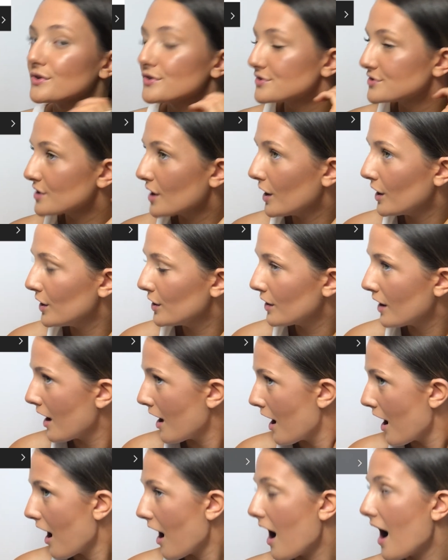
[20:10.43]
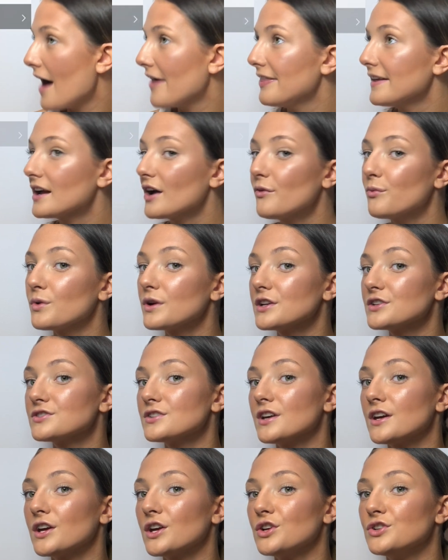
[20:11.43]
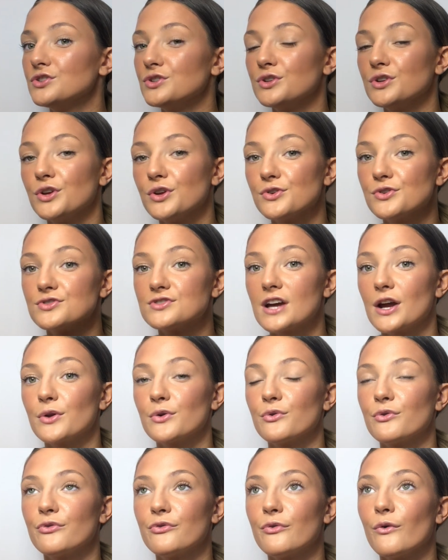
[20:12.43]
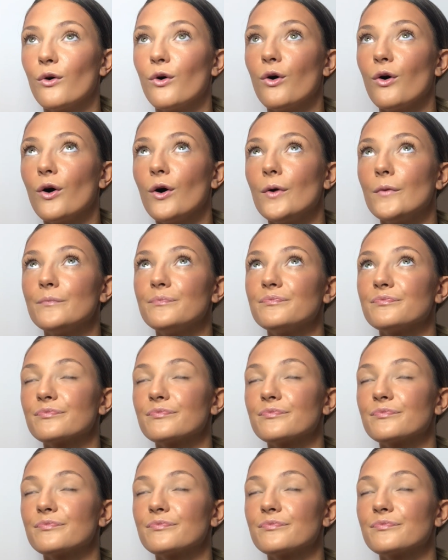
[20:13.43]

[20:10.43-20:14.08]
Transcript: So I think I've wanted to do a YouTube channel for